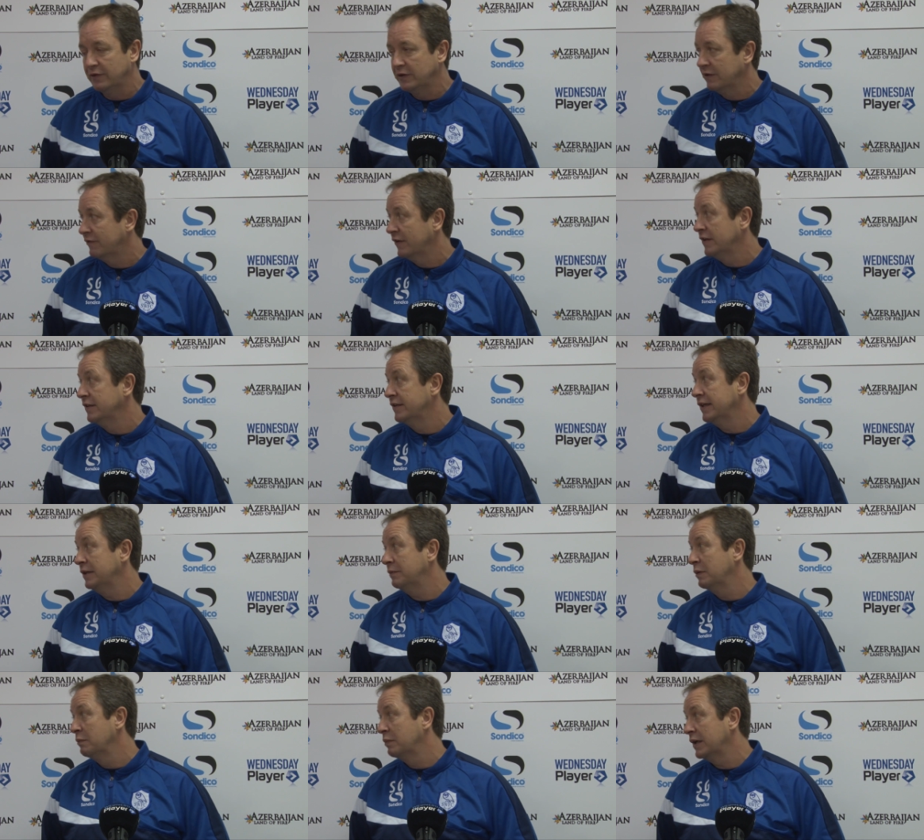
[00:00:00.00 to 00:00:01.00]
defend
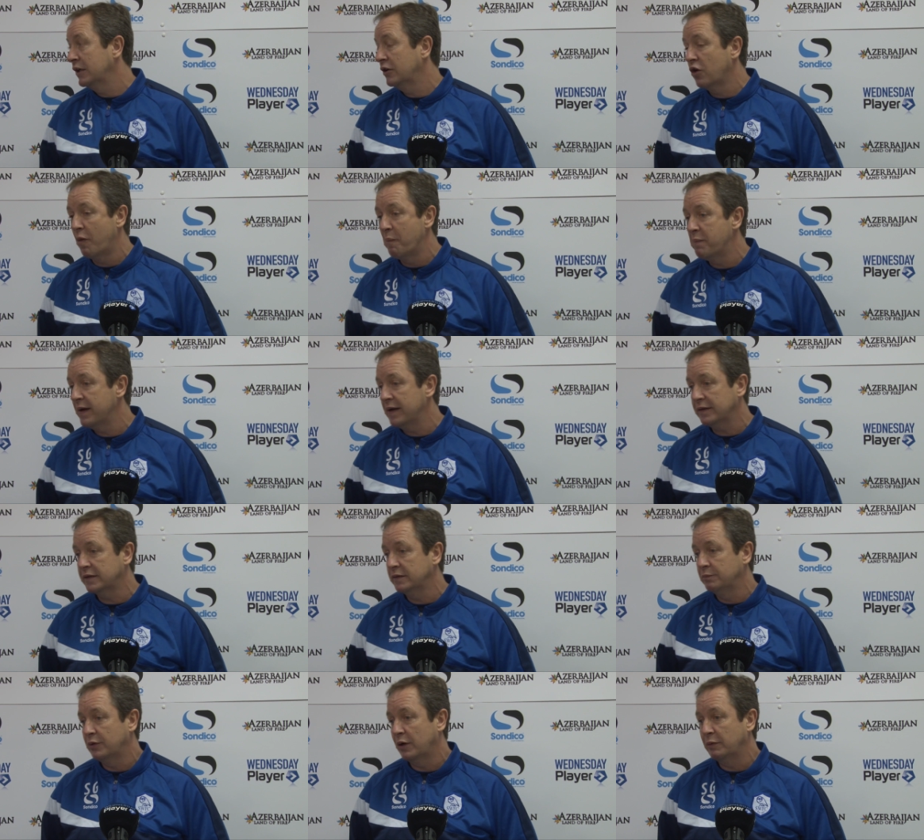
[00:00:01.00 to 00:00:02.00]
deep and play
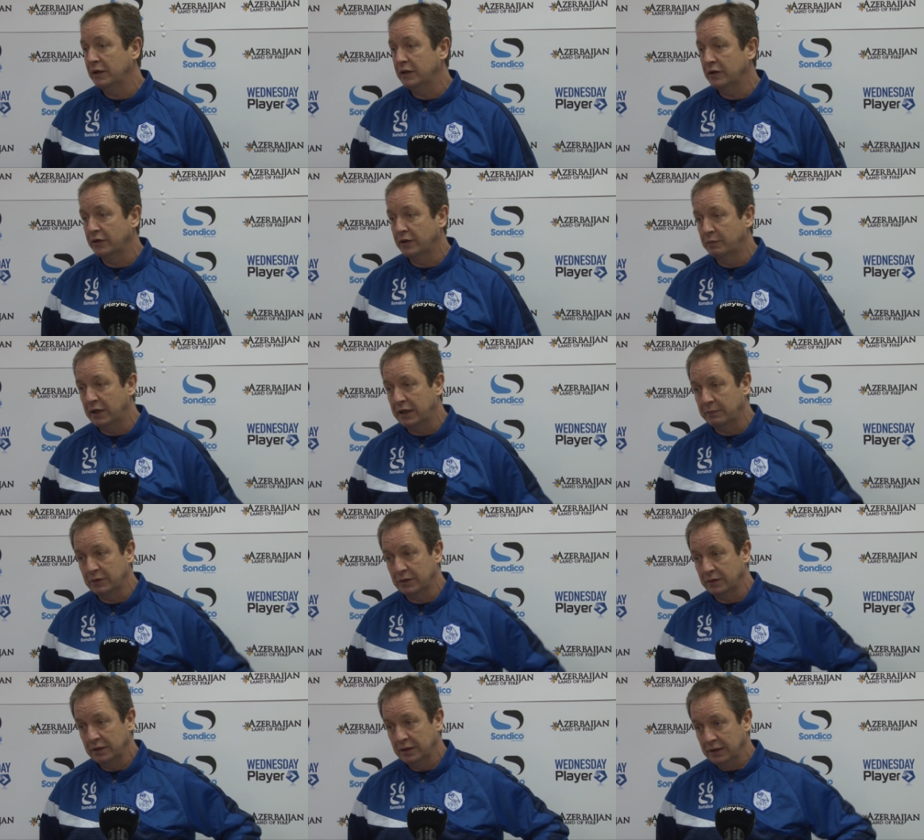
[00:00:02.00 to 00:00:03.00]
compact and probably on the break.
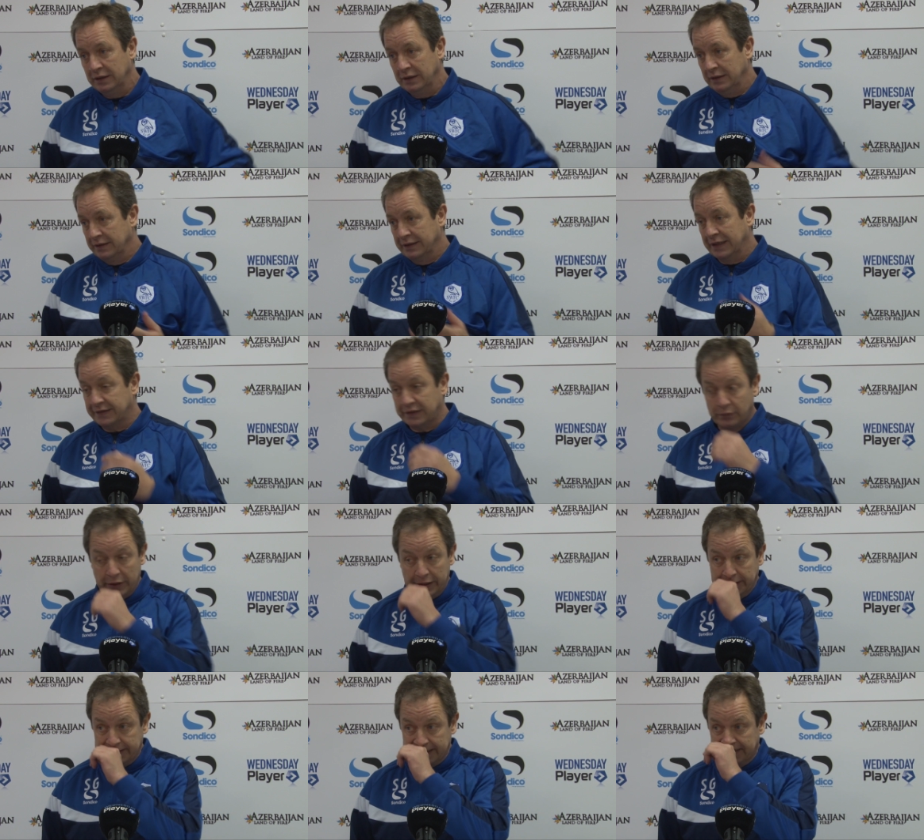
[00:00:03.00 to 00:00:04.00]
But that's the
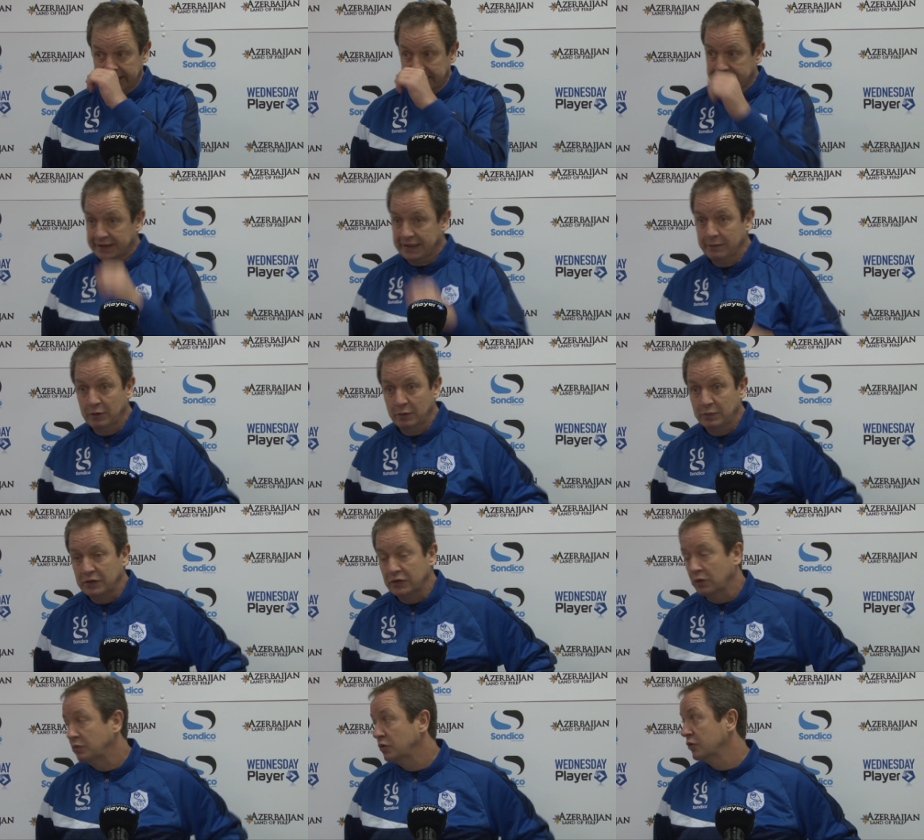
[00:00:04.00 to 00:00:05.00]
way he set his team up. But
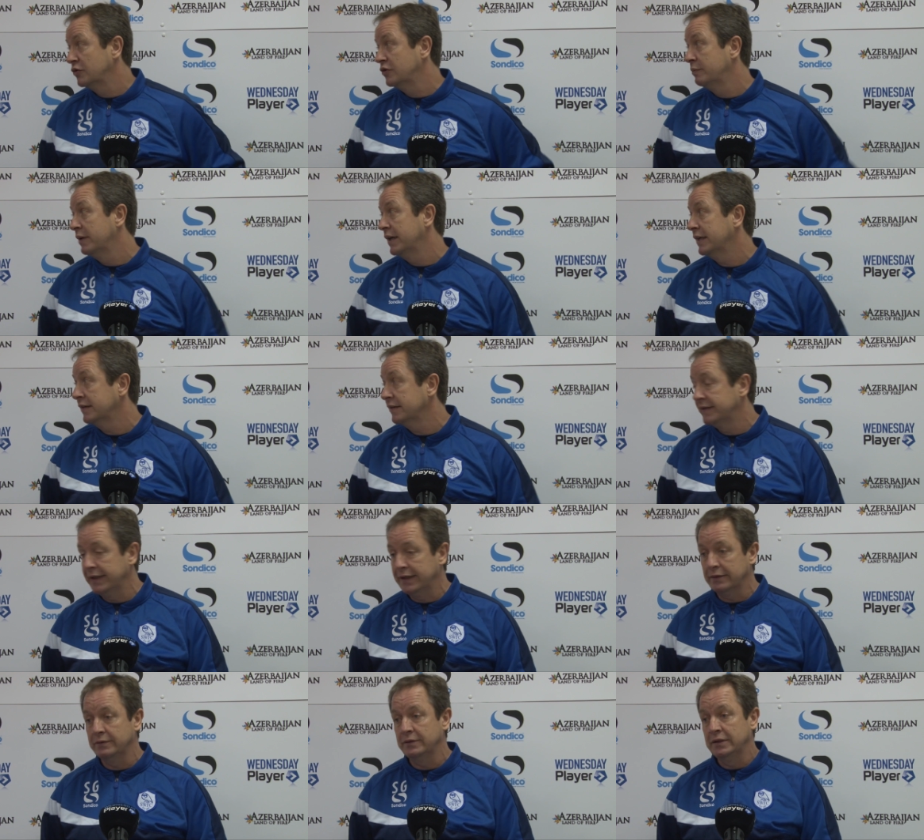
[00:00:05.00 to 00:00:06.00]
it's up to us to break us
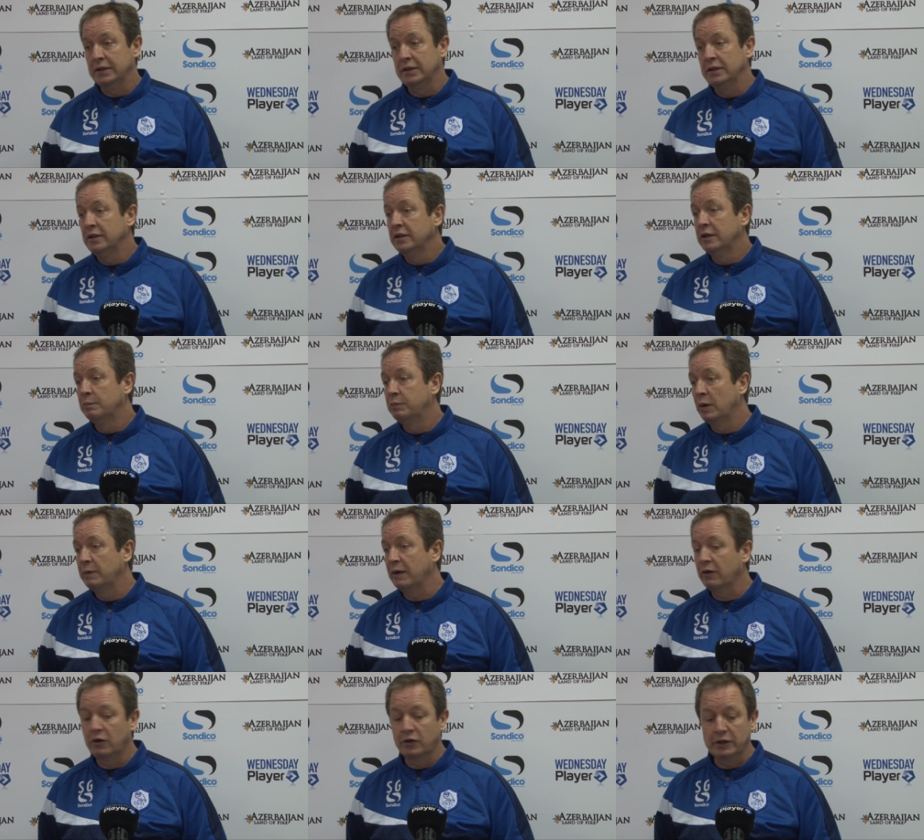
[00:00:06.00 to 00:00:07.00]
down. And
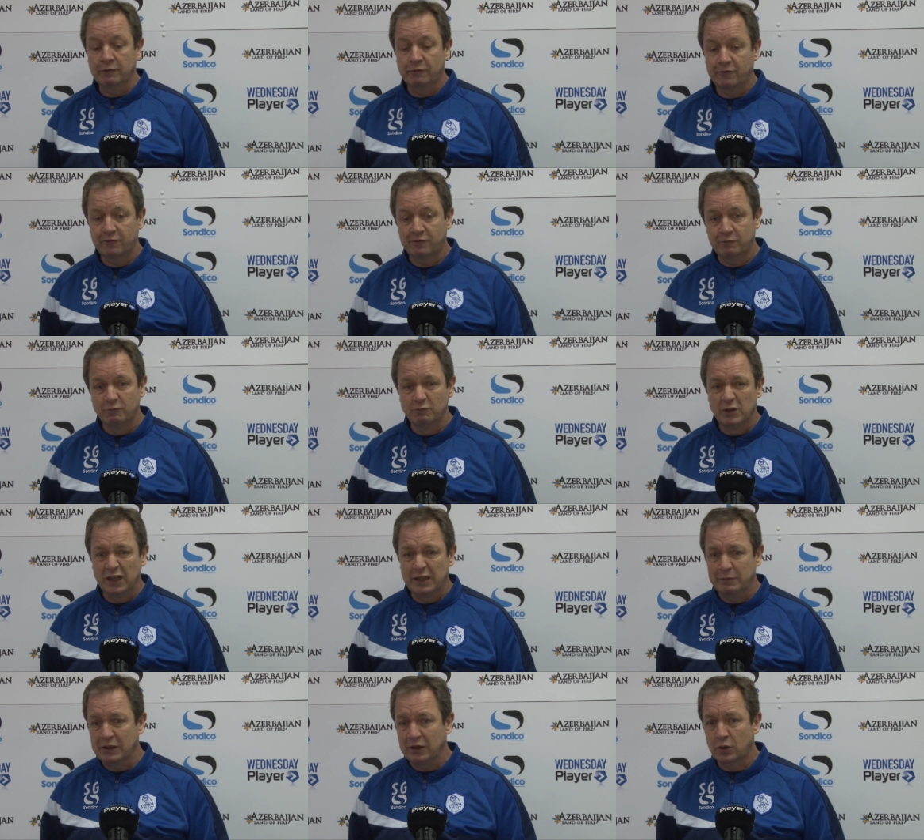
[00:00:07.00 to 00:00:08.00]
probably our only
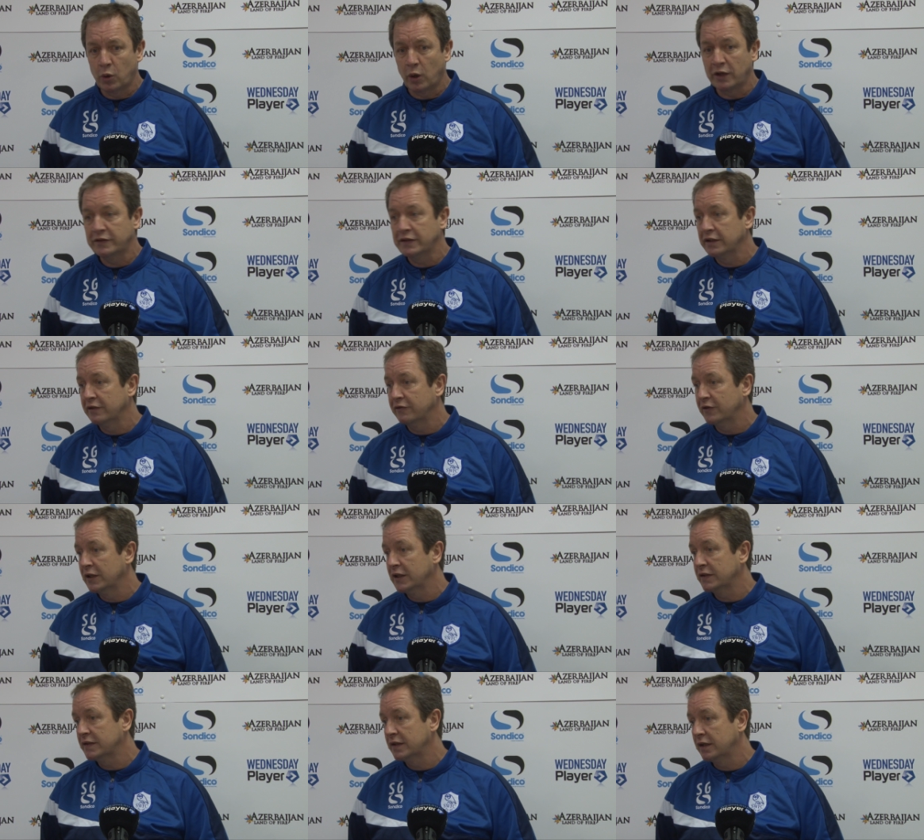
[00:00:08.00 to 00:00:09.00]
really bit of quality in the
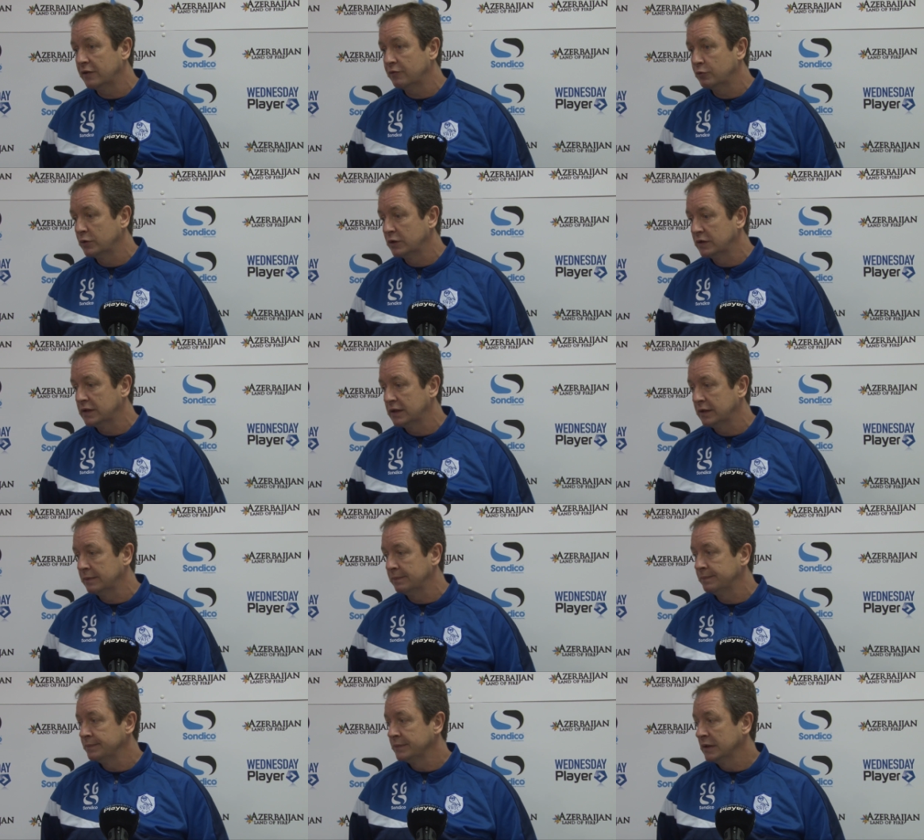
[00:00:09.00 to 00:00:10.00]
first half was
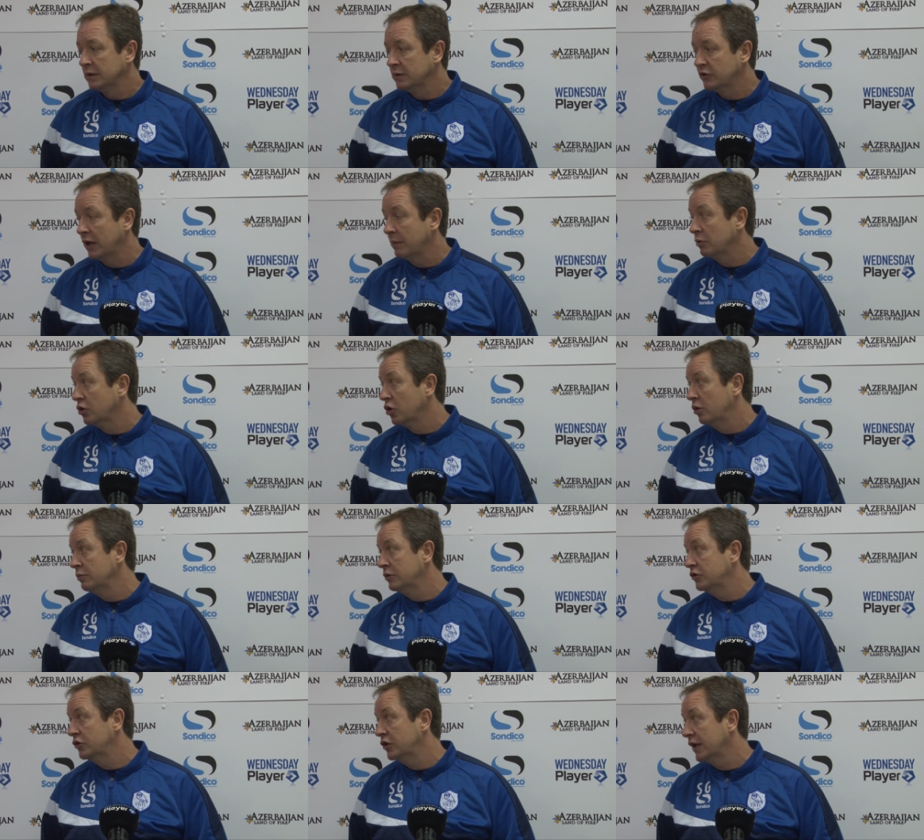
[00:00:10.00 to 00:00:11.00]
um, Jacques
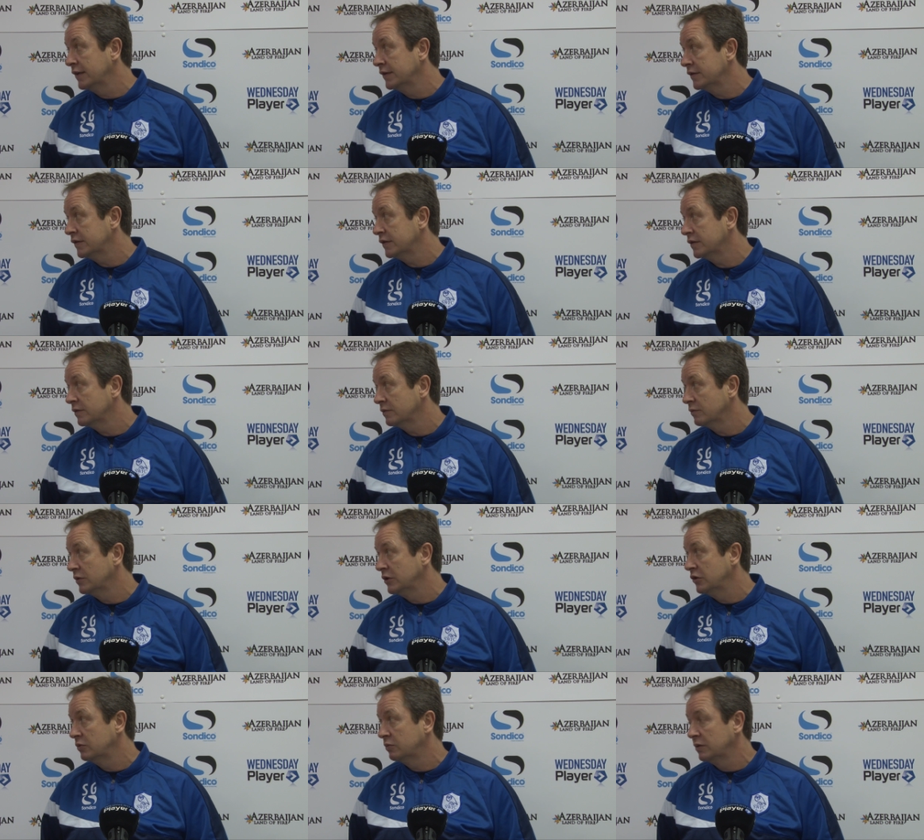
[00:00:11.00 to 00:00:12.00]
Maghoma's chance,
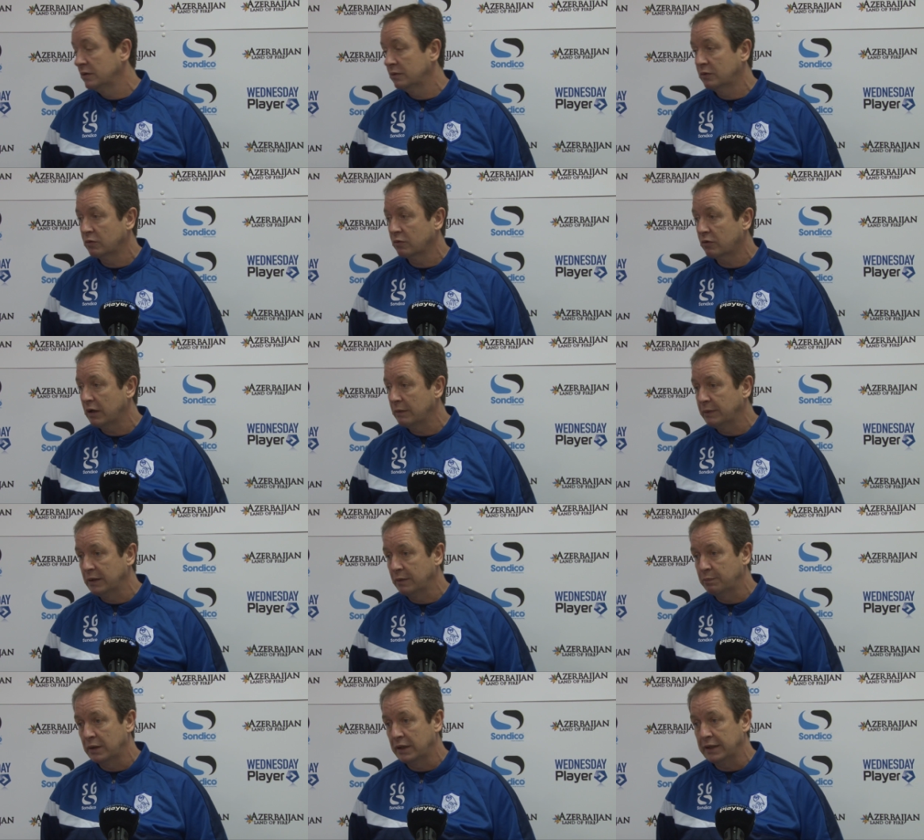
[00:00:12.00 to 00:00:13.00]
which was a great
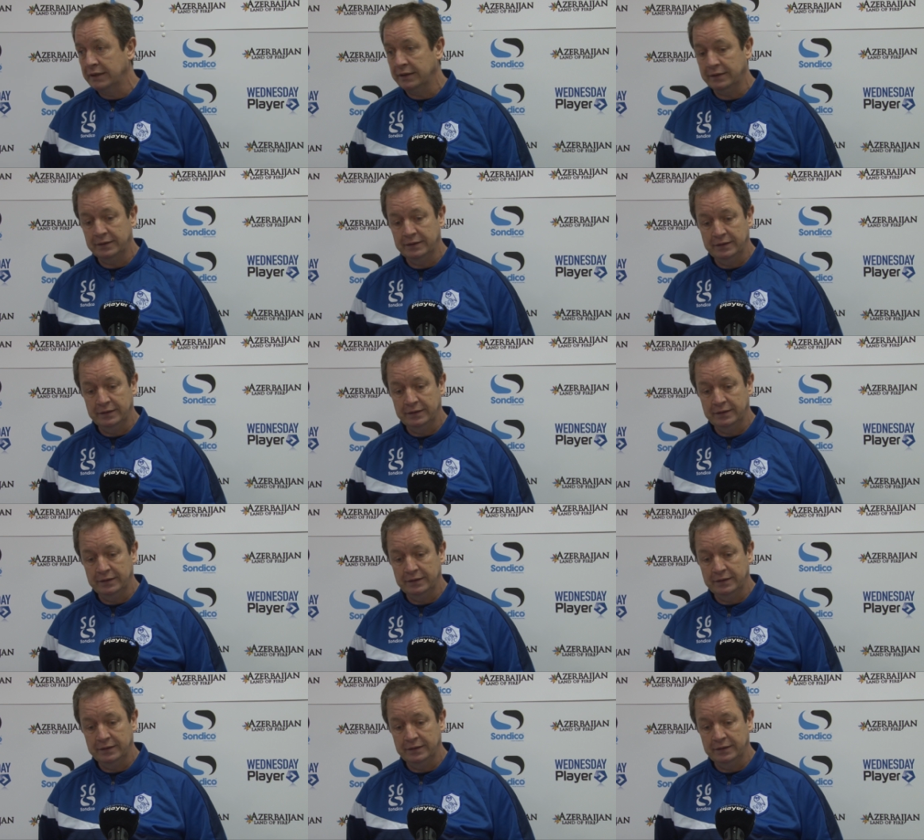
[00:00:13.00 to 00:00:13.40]
bit of play. Mm.